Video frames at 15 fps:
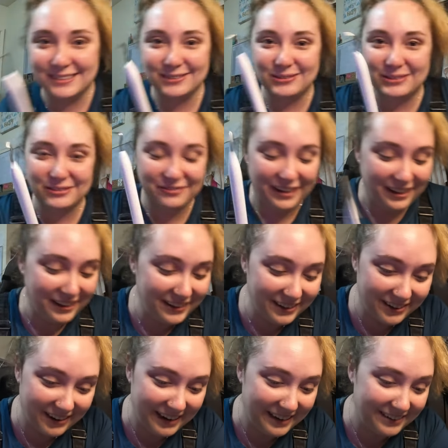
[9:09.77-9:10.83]
tool fell on the
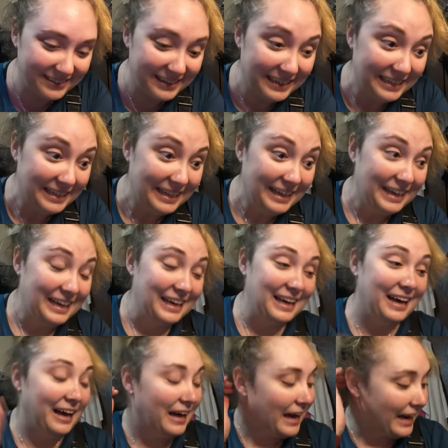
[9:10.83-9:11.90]
ground.
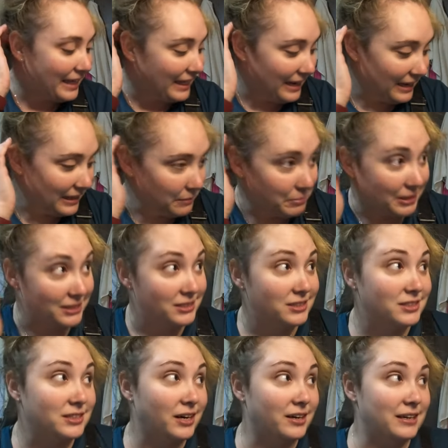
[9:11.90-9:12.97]
Ah, I think the place to
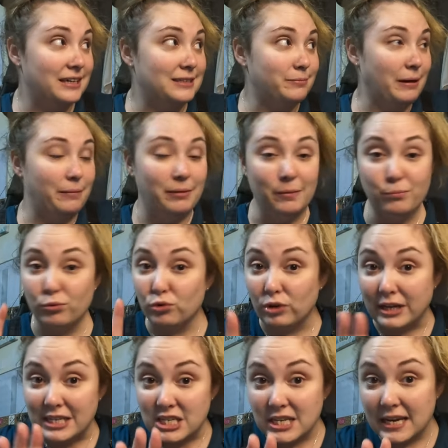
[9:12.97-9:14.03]
start is maybe
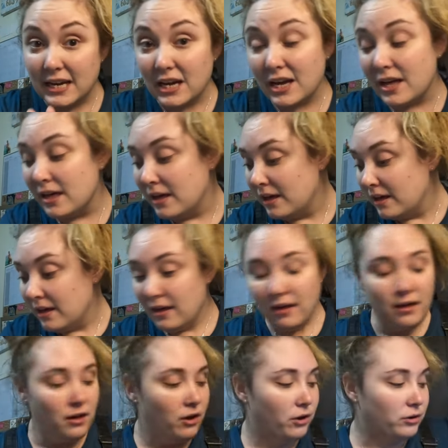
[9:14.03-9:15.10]
printing
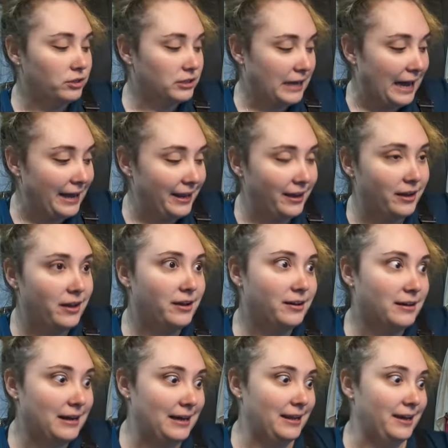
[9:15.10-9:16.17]
or cutting,
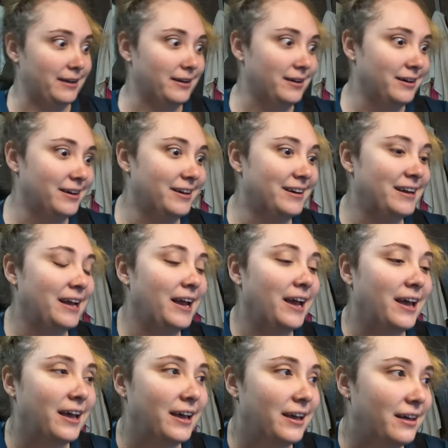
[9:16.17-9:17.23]
cutting
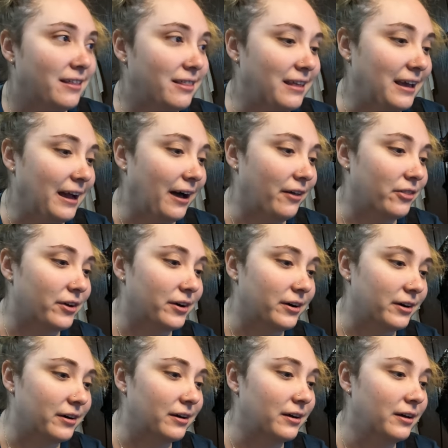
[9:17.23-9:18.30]
the
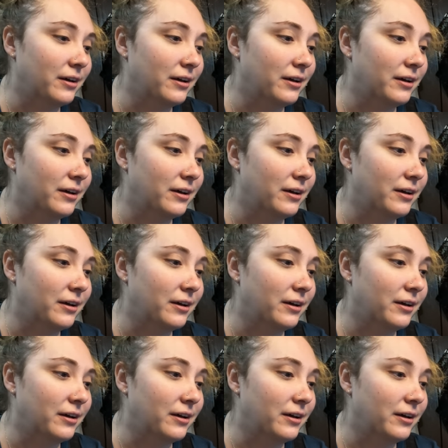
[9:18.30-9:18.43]
other